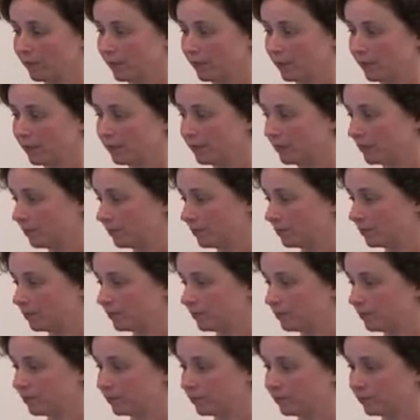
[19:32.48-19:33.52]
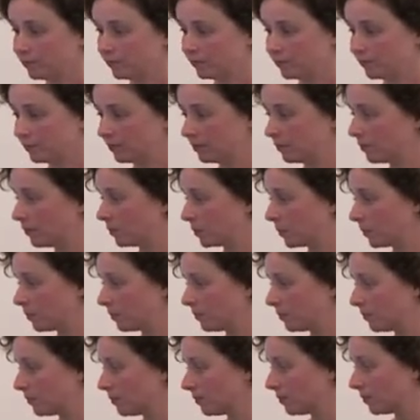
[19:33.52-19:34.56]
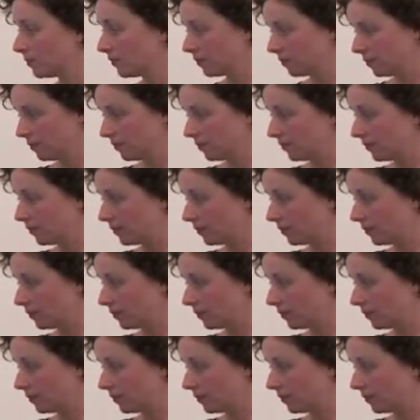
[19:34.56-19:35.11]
(silence)